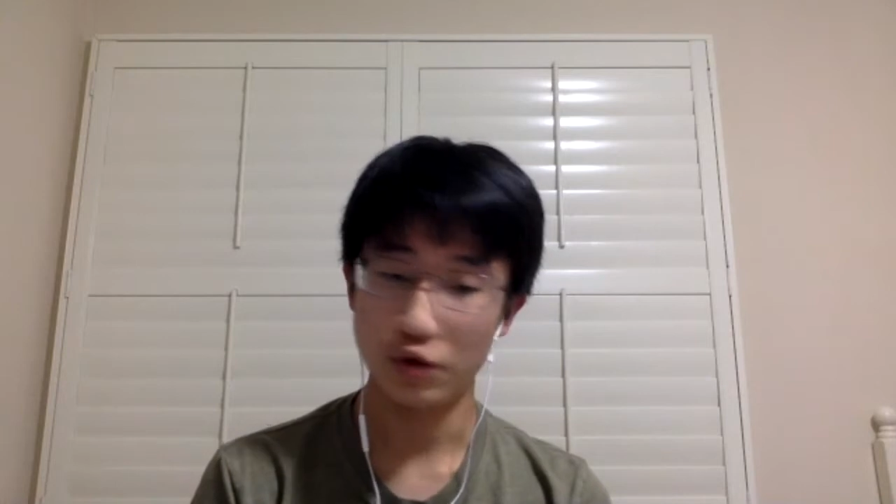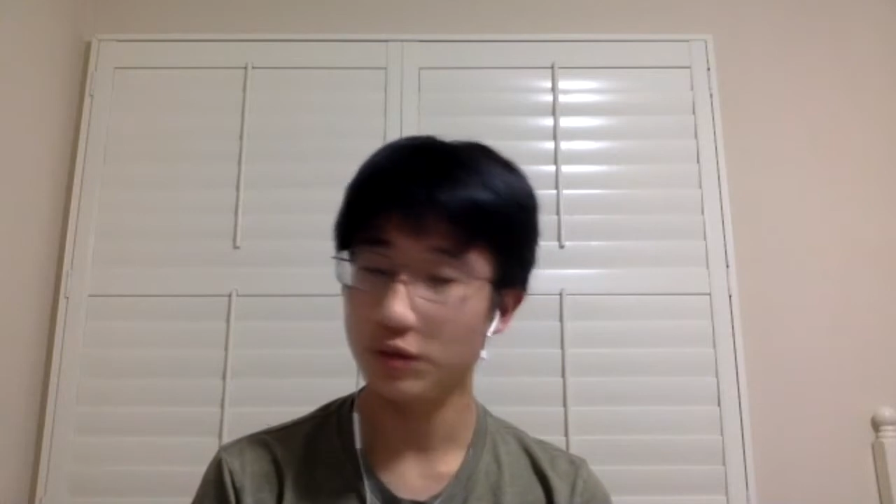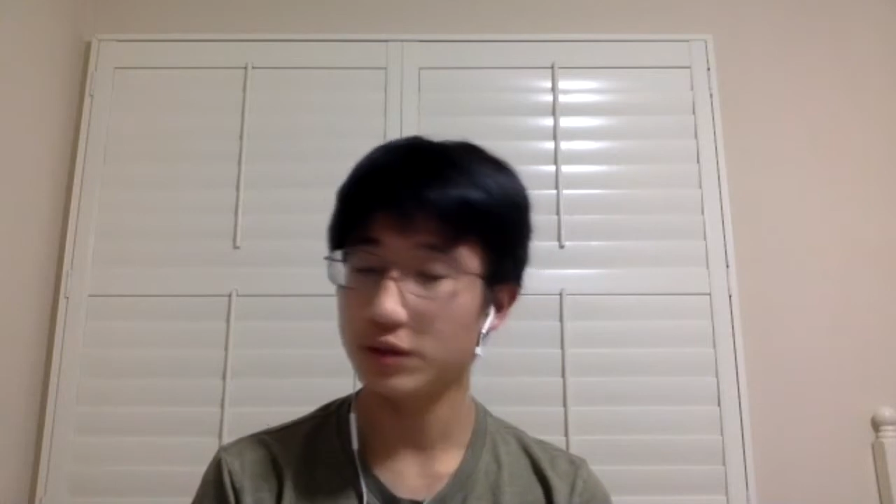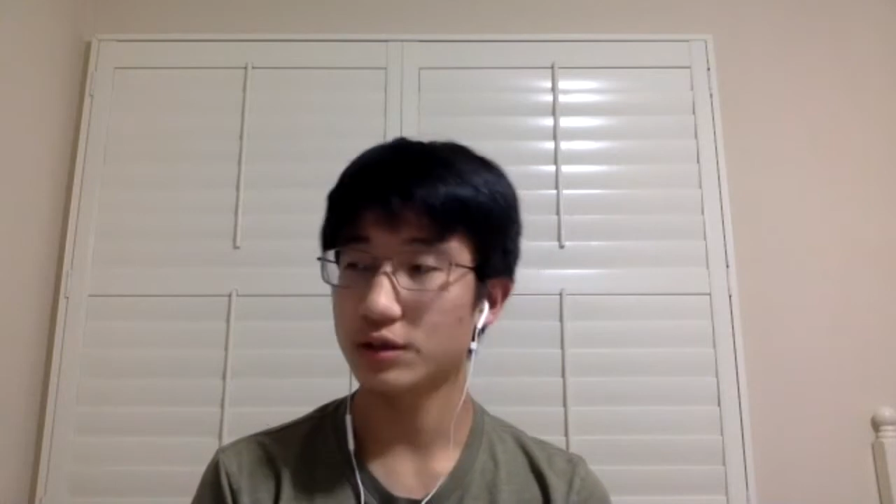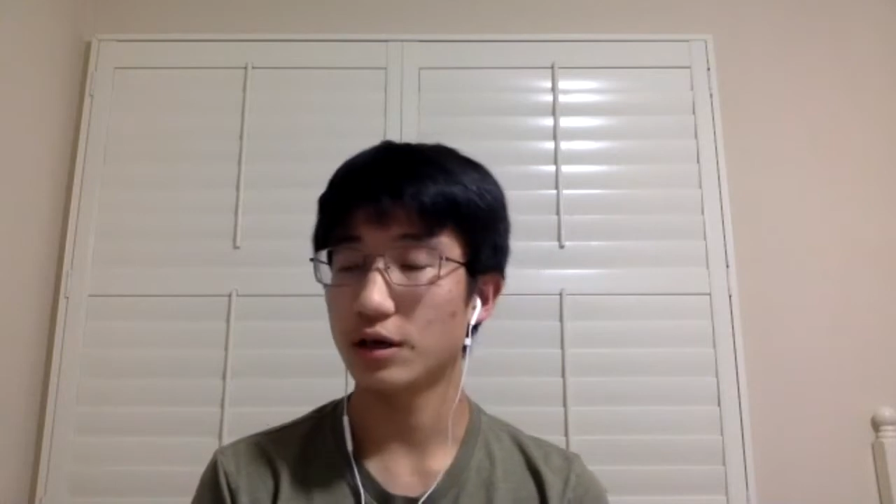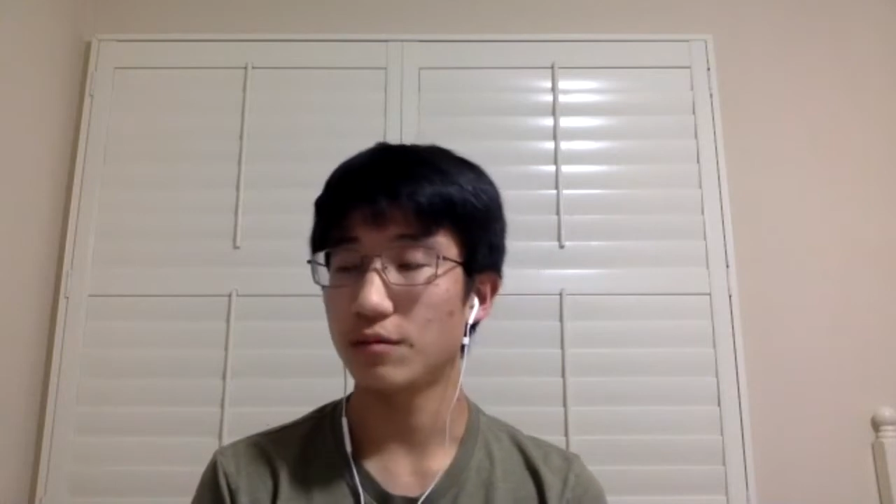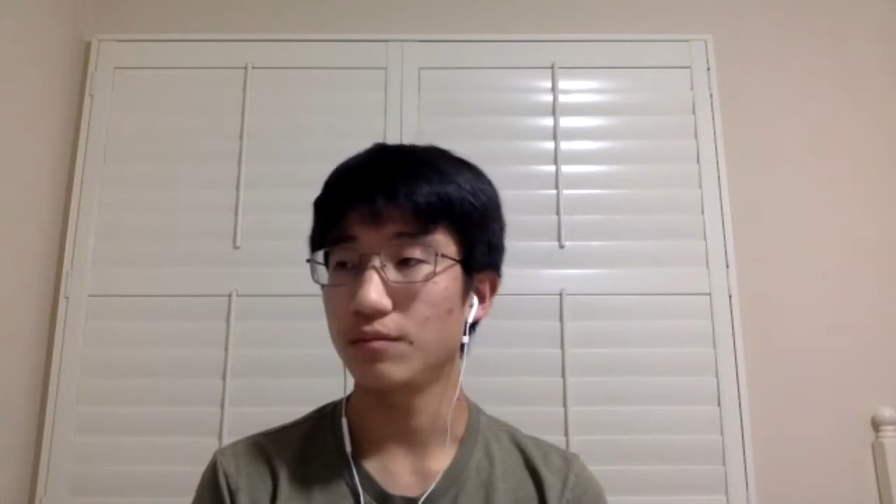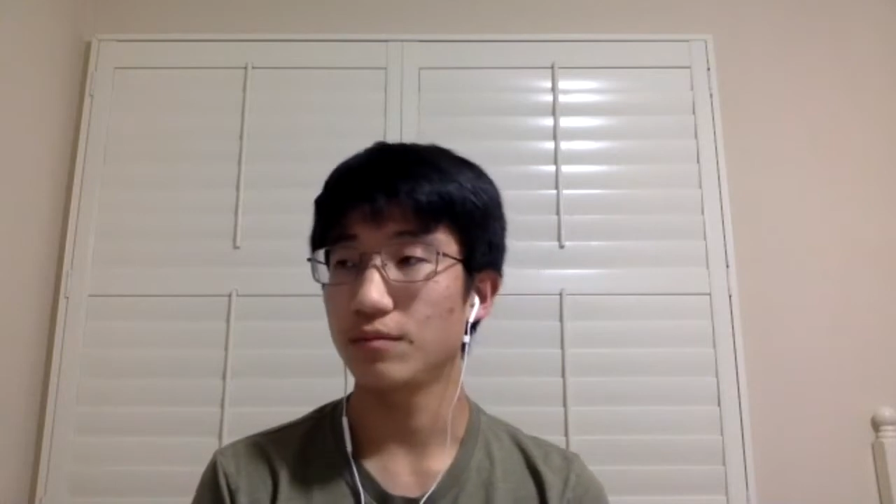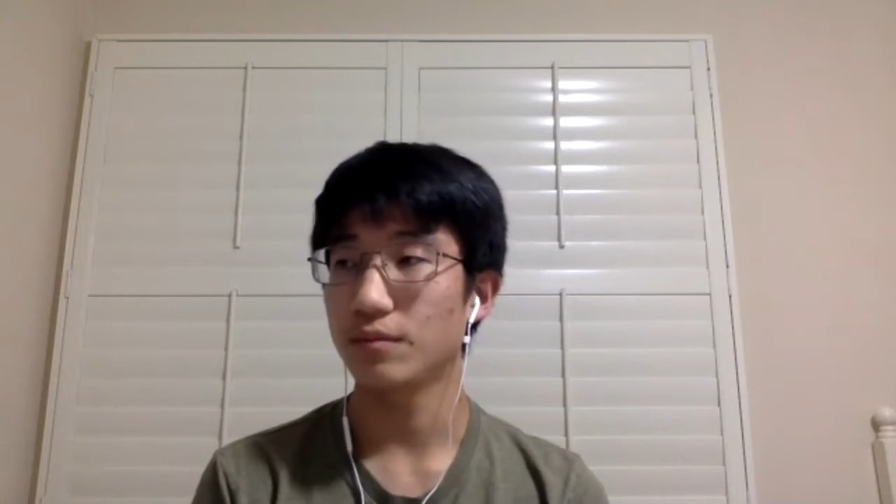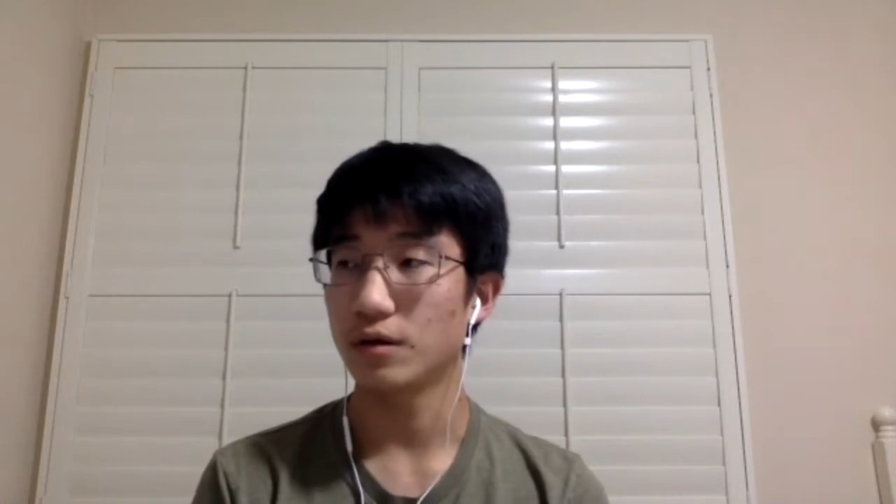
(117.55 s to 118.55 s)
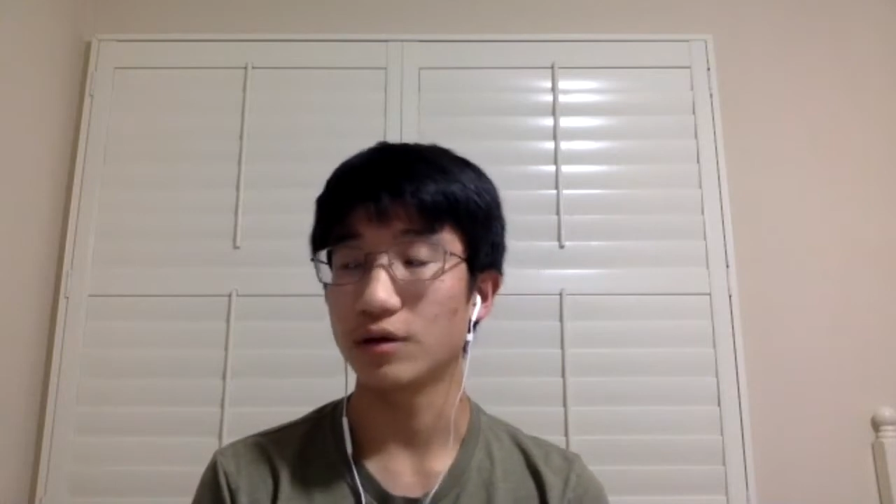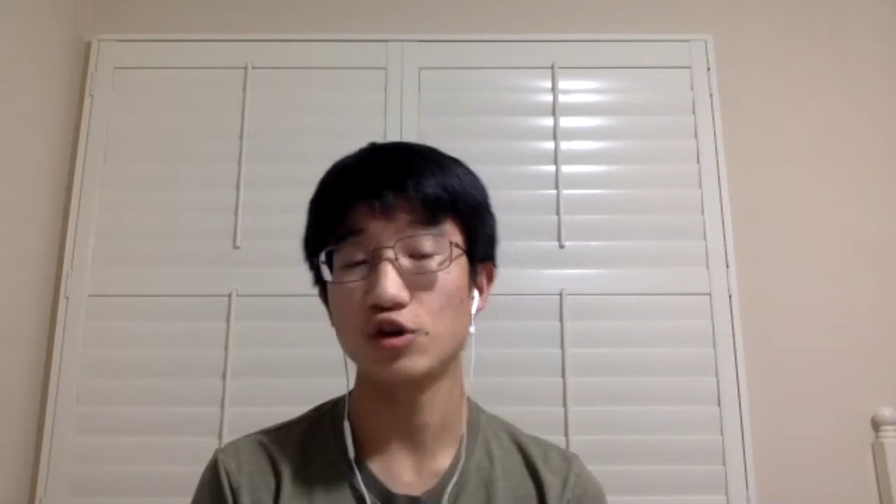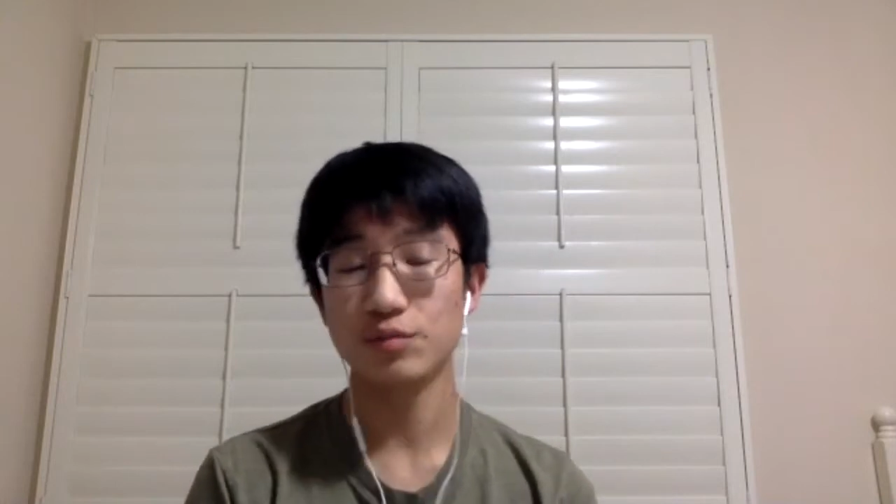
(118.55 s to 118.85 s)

and qubits?